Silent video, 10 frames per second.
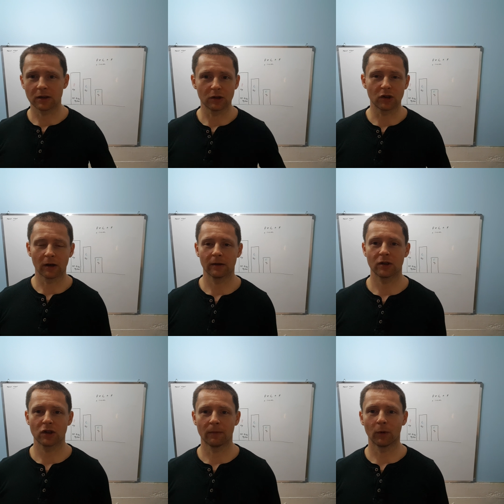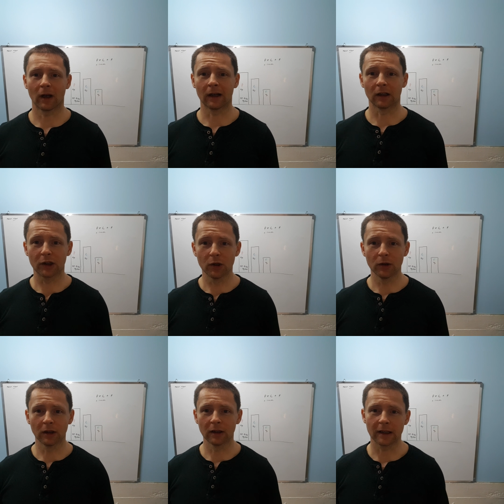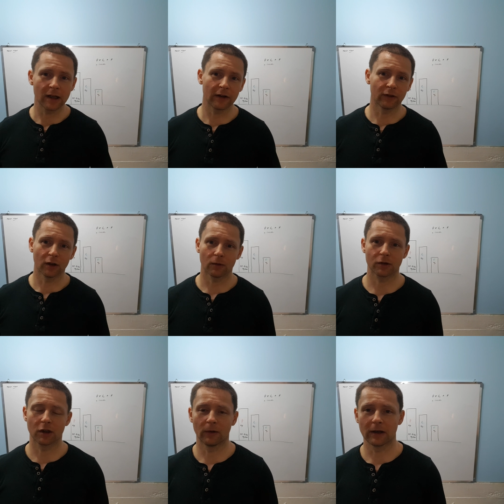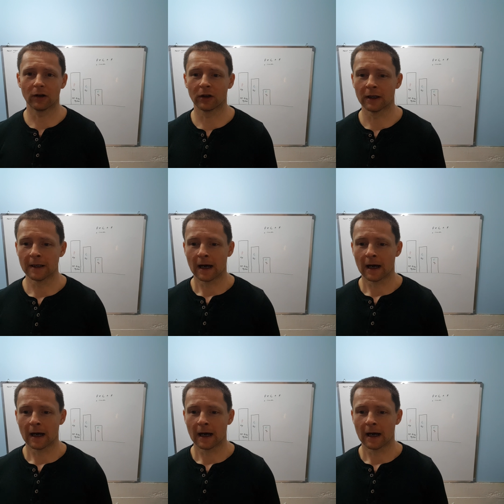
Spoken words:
jump on Google and you have a look what's going on.